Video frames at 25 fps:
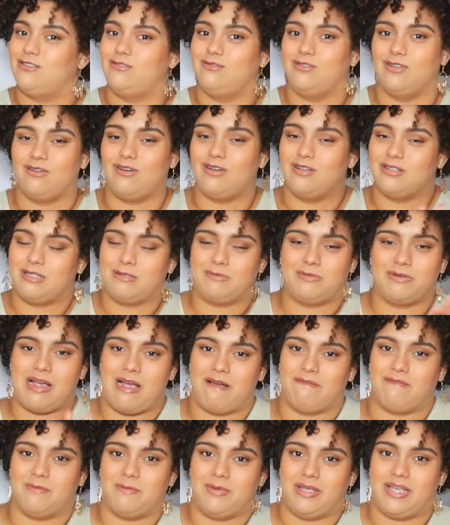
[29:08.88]
Don't
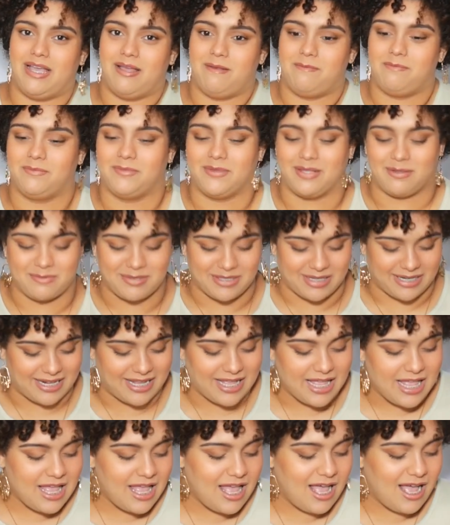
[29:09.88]
unsubscribe from me yet. No, I'm just kidding.
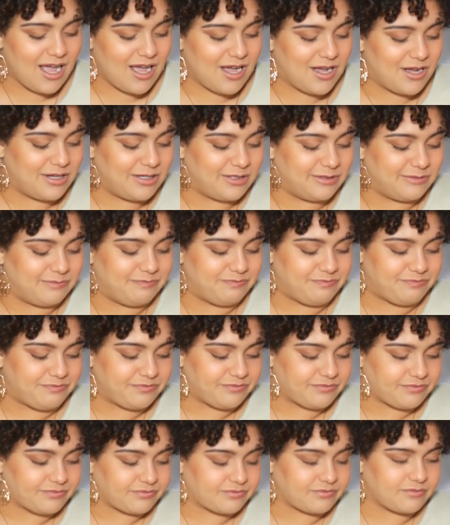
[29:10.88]
Um,
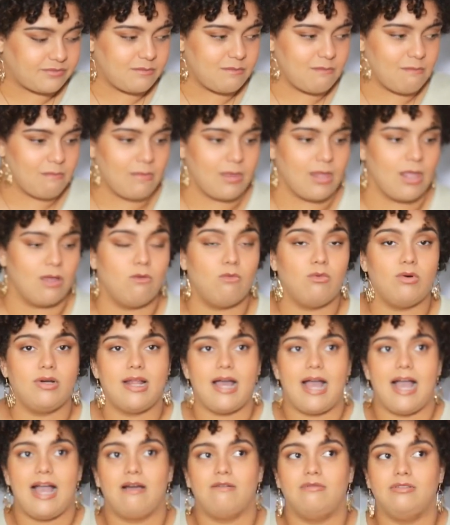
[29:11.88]
what
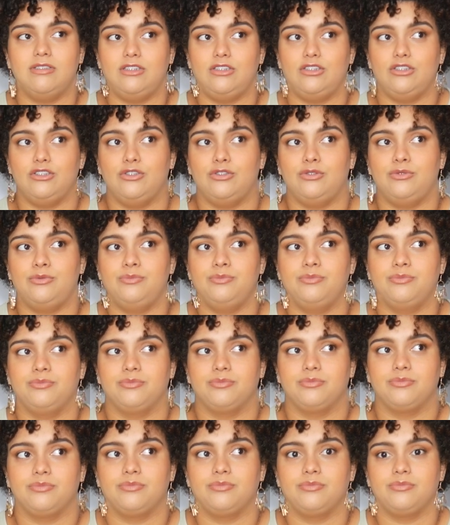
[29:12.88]
I would do
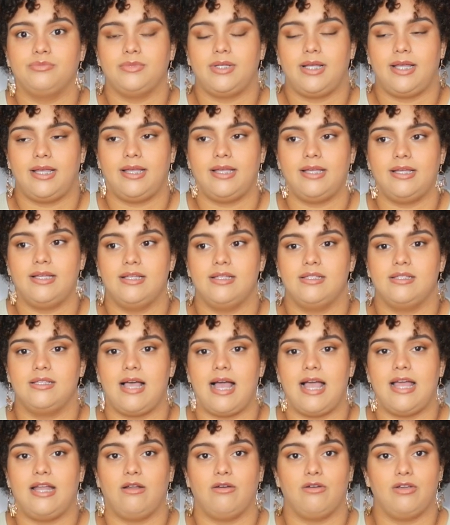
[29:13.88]
is
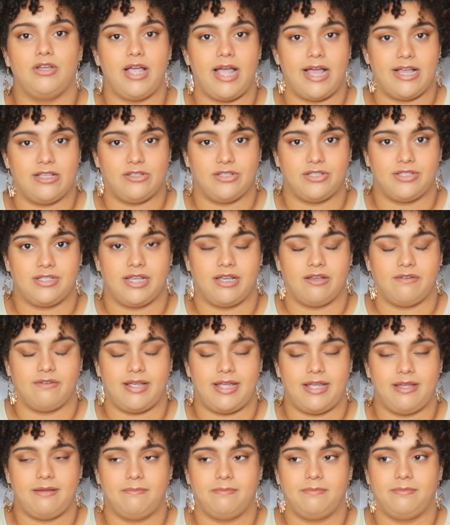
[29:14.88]
I know your address now,
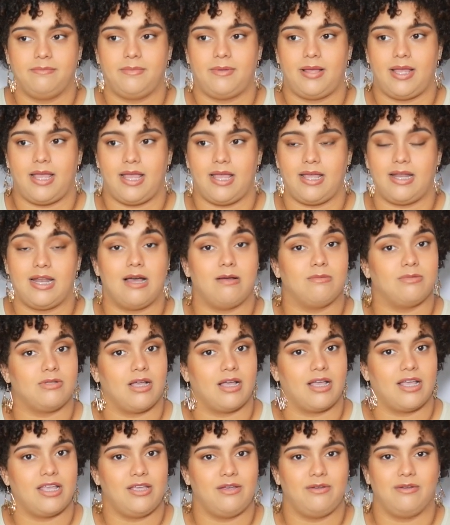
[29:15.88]
right? And I'm
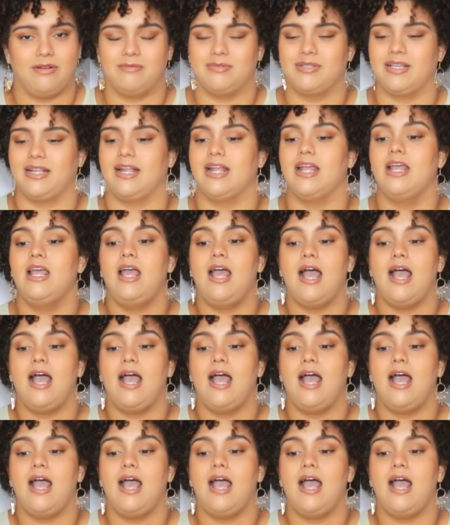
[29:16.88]
talking you. No, I'm just kidding.